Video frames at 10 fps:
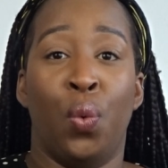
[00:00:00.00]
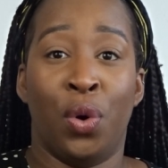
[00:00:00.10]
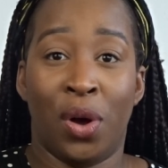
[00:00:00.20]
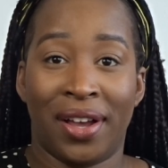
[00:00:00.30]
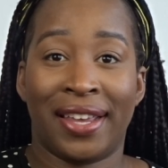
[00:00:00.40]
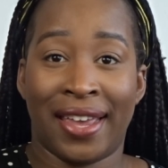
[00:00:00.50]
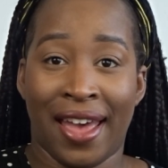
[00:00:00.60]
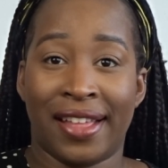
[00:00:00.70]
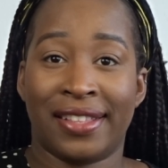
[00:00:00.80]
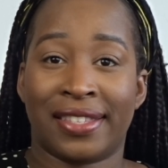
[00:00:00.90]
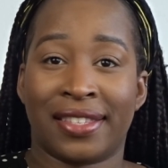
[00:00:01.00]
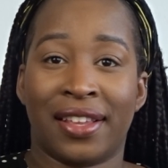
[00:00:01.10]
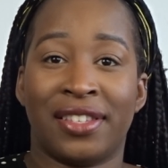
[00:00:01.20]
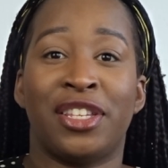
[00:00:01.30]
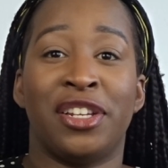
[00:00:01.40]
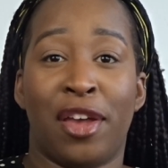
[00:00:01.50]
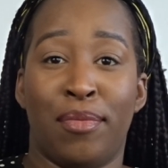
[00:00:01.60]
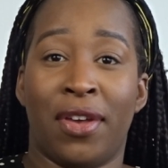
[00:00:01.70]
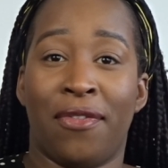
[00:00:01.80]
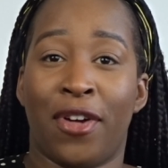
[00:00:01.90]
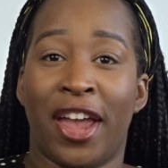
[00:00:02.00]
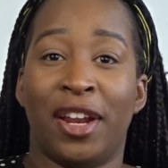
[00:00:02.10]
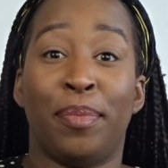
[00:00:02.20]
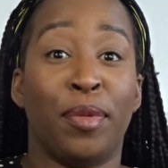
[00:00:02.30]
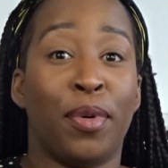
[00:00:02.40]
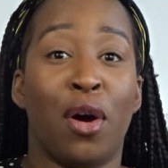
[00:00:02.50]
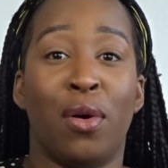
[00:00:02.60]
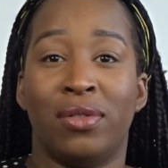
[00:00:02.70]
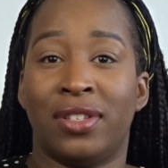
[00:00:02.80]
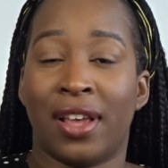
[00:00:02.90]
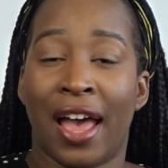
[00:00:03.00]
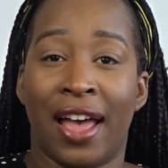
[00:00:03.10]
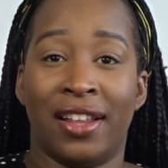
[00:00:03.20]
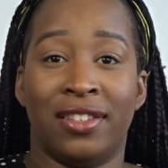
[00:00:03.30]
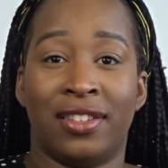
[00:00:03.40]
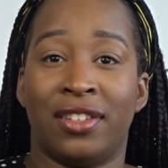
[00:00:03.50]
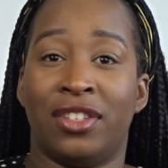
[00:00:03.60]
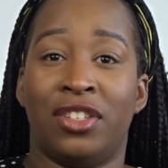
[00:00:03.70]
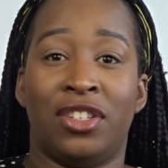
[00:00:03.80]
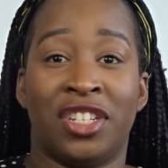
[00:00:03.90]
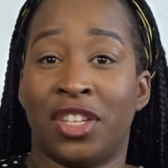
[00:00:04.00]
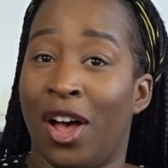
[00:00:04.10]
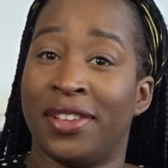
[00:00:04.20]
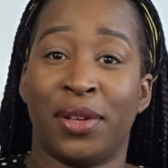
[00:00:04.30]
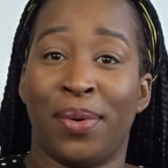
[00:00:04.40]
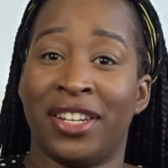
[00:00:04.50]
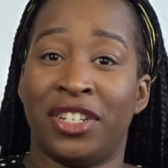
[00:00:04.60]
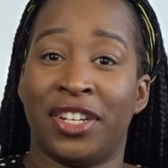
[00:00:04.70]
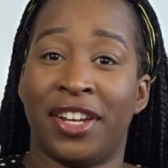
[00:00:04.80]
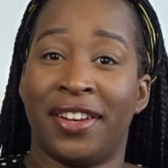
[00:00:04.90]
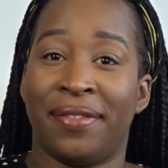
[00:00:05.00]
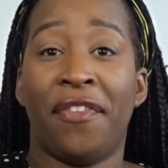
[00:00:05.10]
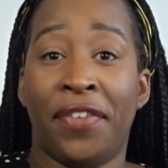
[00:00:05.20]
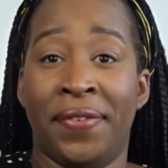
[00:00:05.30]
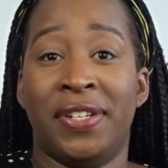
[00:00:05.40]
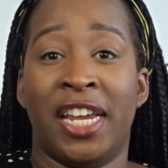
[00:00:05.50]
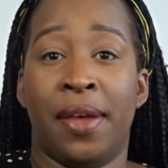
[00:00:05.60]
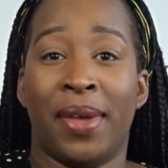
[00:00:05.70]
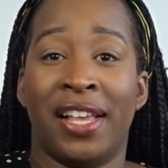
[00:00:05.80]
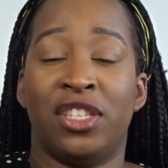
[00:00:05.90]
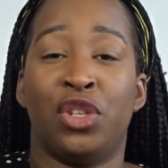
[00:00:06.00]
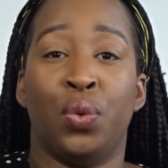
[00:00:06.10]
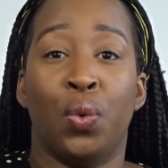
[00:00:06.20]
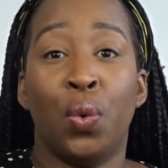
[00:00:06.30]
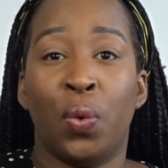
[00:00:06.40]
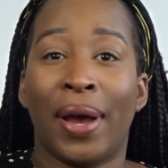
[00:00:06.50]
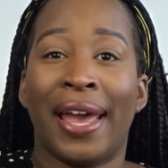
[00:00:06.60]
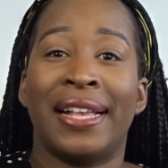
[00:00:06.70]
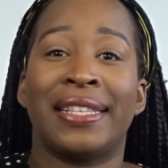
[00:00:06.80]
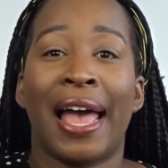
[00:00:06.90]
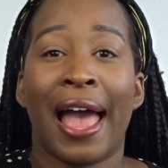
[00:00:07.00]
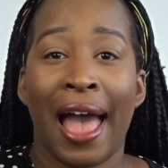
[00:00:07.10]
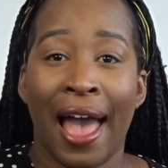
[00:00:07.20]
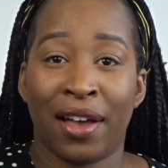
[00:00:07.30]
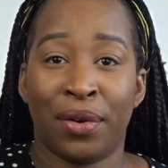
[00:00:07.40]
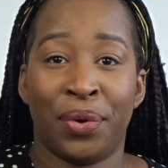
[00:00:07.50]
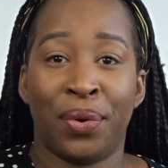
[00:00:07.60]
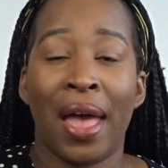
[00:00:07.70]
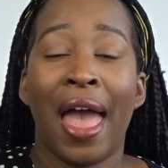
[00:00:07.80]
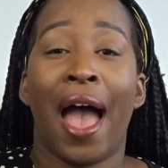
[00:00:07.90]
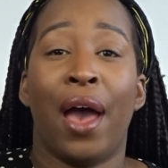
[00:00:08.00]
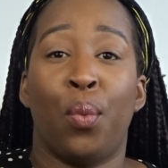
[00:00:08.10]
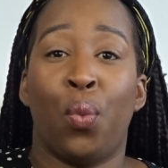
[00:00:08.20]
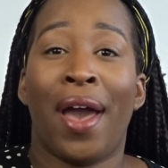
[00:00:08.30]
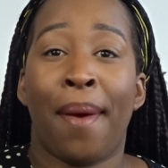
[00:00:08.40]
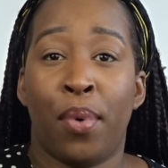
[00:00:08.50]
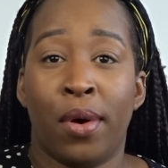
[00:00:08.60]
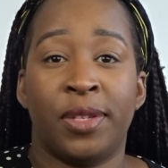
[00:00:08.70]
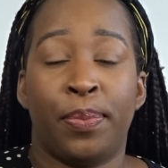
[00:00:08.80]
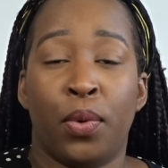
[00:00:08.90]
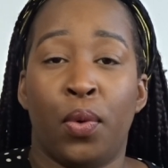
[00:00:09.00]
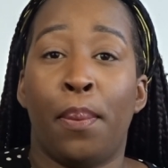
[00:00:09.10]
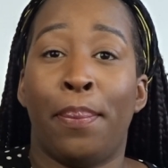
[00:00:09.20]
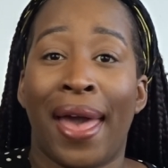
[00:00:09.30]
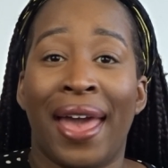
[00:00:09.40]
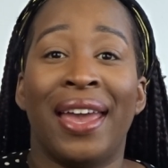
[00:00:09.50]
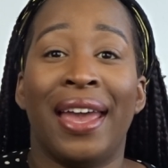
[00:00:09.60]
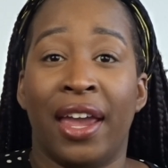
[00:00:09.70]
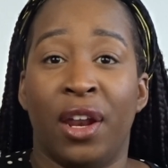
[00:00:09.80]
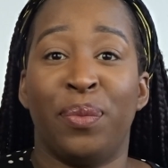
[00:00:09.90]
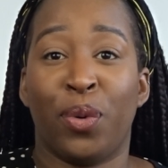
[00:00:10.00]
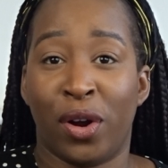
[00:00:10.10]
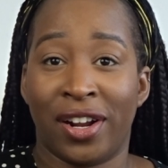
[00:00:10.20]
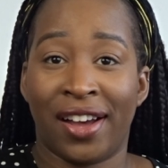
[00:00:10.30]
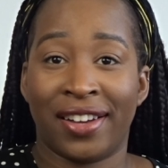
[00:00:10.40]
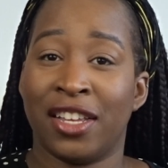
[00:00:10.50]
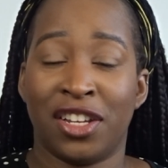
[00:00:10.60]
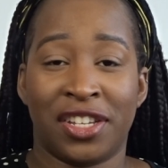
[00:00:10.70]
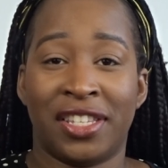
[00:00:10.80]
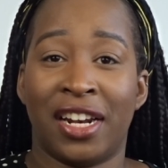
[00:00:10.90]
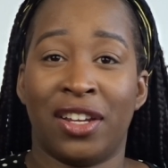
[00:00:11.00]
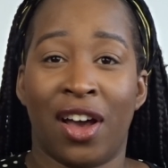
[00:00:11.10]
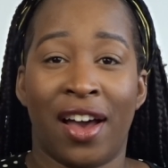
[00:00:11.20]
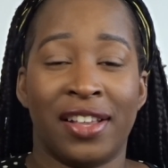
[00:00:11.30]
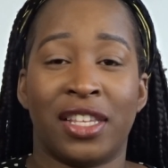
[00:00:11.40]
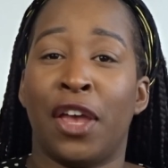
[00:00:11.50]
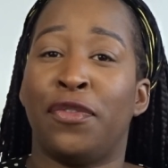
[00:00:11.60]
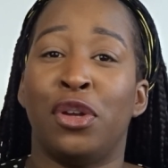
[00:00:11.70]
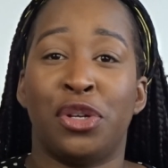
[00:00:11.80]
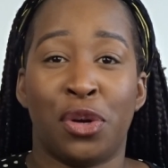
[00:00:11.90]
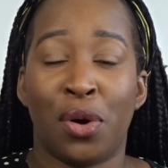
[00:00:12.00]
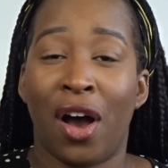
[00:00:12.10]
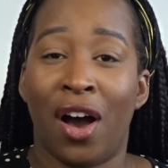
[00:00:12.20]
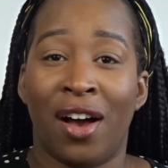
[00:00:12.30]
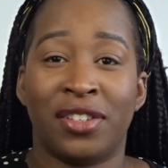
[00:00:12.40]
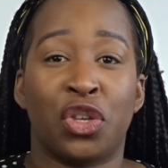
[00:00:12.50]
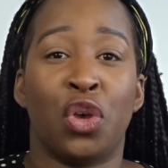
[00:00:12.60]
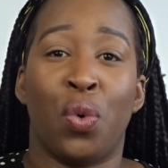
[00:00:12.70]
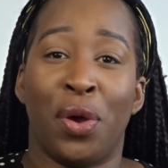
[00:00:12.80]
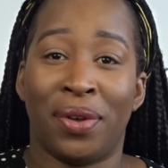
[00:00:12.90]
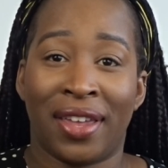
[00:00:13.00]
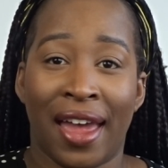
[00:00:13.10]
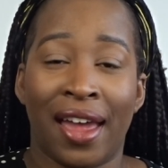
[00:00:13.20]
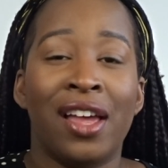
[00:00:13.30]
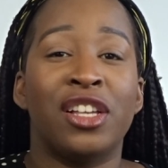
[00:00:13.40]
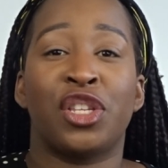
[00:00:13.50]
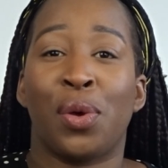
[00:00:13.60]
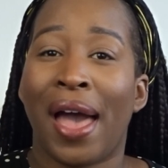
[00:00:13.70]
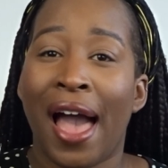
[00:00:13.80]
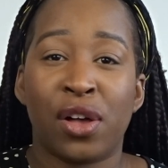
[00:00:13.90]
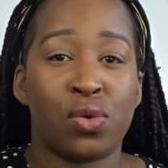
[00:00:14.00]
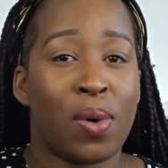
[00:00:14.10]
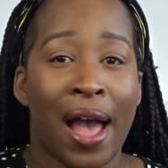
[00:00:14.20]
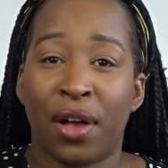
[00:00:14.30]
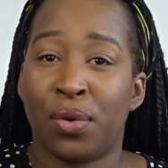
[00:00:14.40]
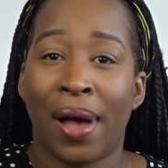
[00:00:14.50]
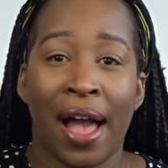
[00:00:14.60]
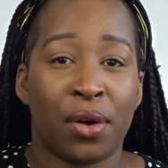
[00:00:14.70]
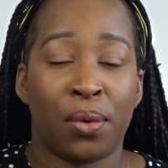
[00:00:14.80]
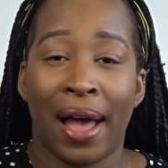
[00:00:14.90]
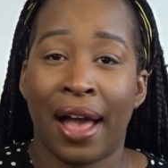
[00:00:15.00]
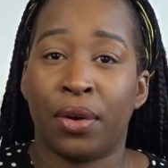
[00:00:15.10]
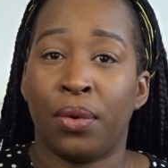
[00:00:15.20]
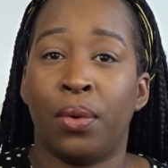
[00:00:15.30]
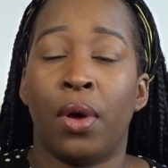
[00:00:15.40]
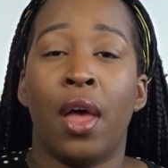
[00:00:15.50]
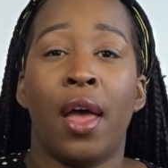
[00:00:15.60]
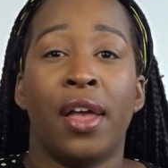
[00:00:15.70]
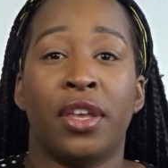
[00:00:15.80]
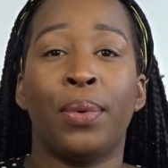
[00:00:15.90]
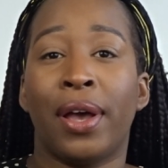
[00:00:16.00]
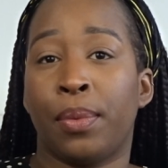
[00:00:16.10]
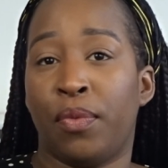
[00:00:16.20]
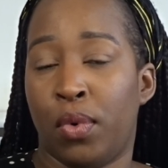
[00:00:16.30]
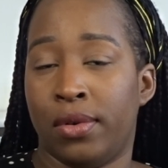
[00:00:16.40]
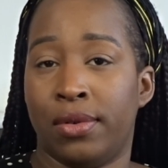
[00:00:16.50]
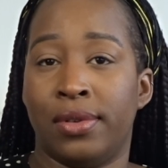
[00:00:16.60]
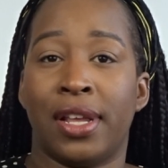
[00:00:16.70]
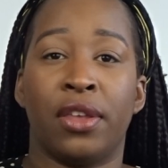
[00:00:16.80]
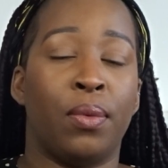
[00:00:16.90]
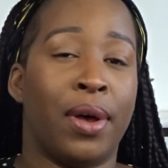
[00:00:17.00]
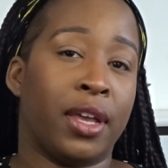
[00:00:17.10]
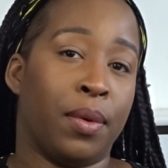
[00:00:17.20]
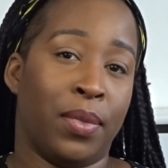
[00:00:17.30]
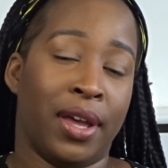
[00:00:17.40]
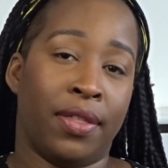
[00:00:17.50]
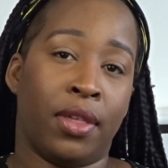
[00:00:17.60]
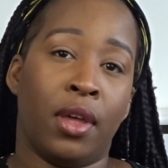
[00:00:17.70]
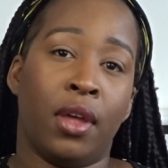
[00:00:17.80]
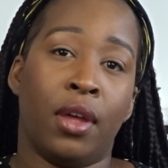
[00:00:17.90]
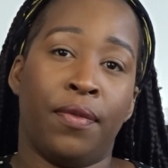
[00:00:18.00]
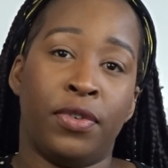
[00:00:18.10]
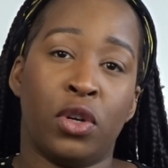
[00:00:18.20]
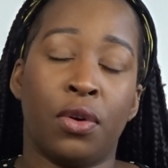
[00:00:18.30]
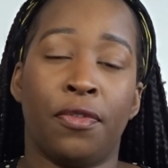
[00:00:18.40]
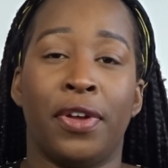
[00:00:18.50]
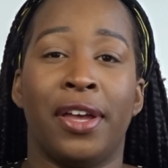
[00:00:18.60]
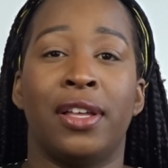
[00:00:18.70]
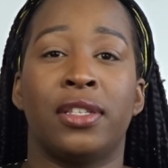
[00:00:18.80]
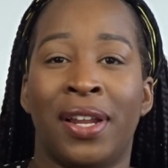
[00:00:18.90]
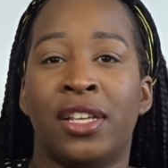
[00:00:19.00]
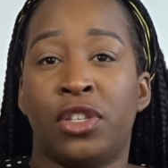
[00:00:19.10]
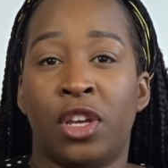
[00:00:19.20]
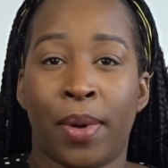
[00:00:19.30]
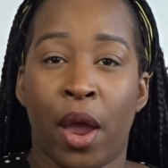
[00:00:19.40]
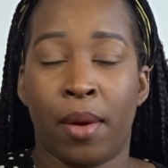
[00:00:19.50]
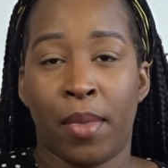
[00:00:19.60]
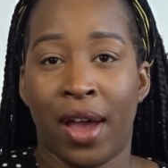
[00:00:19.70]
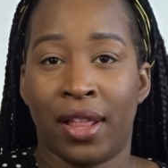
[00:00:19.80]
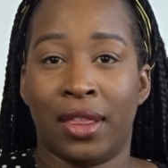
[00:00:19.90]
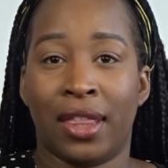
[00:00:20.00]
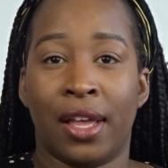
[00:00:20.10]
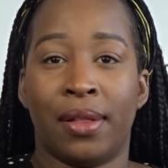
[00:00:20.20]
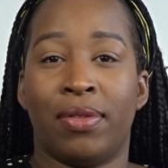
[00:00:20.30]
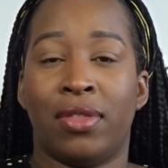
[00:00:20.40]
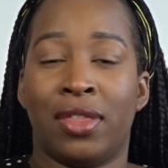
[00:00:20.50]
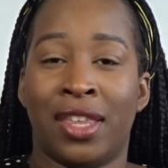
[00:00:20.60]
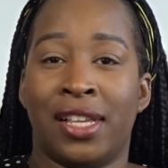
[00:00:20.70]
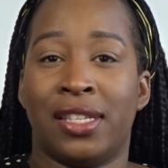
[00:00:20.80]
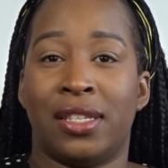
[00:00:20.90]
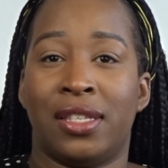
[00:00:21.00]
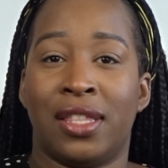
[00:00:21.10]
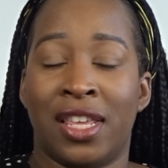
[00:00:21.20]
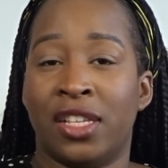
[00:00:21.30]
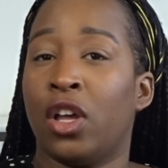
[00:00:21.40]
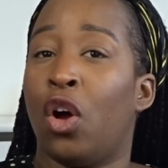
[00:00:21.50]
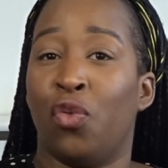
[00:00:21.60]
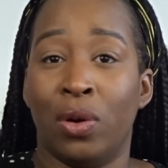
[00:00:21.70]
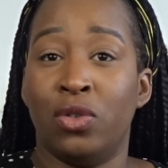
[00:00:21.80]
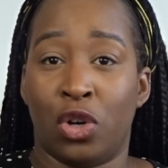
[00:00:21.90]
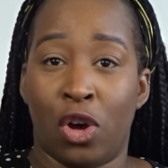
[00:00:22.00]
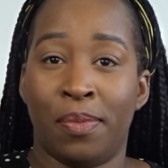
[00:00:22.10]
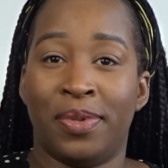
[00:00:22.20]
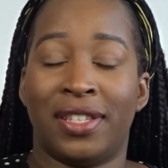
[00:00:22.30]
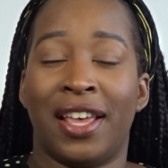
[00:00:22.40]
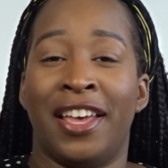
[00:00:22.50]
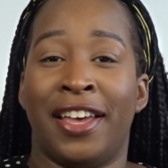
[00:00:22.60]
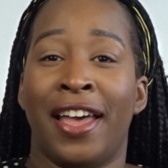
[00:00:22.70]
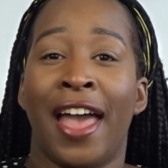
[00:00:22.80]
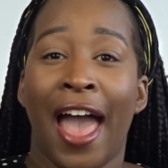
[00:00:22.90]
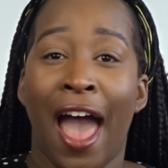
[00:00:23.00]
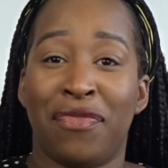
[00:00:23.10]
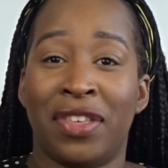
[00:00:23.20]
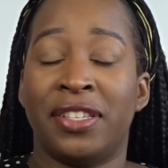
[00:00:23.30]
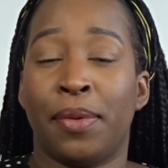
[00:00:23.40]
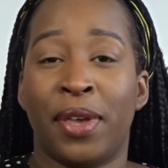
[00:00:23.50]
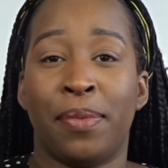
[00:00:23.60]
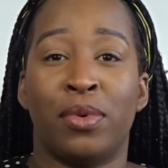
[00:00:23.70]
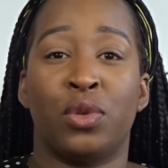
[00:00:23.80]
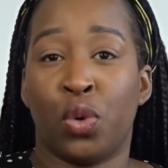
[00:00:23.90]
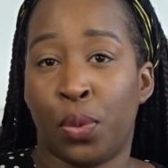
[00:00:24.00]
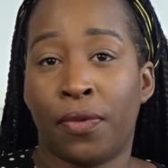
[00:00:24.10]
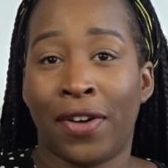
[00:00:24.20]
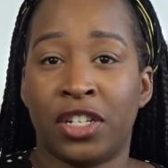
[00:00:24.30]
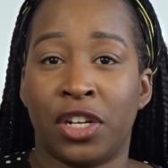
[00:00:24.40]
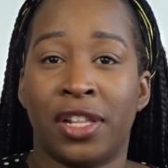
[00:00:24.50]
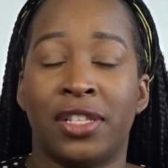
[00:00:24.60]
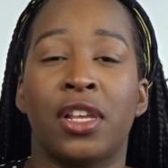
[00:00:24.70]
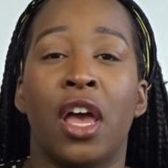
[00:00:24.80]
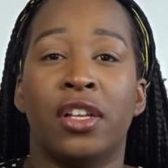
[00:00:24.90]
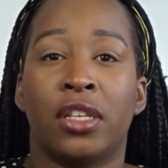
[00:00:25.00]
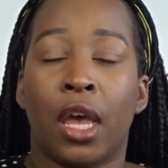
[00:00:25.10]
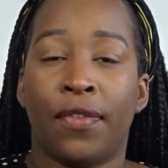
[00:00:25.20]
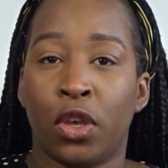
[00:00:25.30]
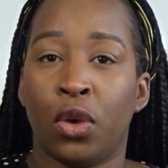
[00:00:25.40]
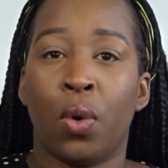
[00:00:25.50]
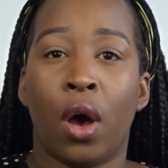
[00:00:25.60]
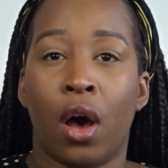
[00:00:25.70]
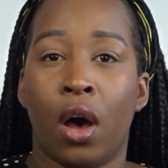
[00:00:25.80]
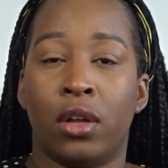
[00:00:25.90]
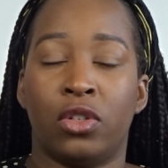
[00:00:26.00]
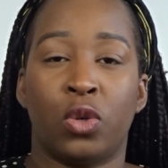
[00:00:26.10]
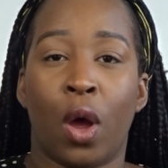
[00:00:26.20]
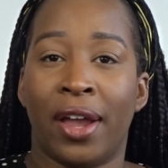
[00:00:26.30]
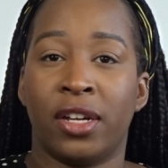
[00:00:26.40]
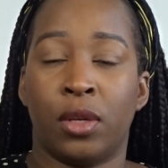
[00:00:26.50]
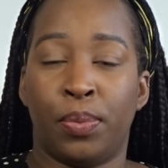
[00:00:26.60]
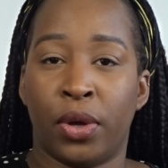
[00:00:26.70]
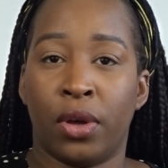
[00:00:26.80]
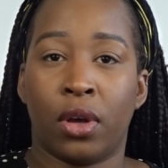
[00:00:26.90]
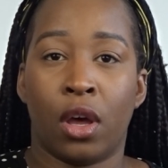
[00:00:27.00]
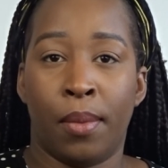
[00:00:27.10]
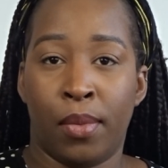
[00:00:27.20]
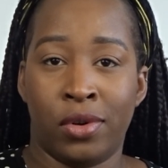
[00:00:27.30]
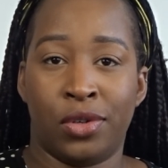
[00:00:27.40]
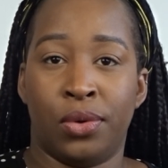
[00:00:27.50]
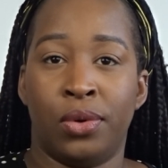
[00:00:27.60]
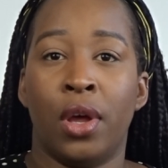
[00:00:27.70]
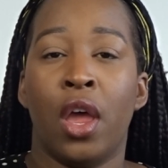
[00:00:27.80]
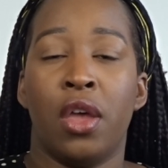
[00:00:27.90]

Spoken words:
will not get. So don't be afraid, be bold, and just ask the question. My fifth tip is to always haggle, and where possible, pay in product. As I just said, guys, if you do not ask, you won't get. So haggle, haggle, haggle, haggle. If you're working with models and you're working with photographers, please do bear in mind that this these are real jobs and these are people's real professions. So if you are trying to book a model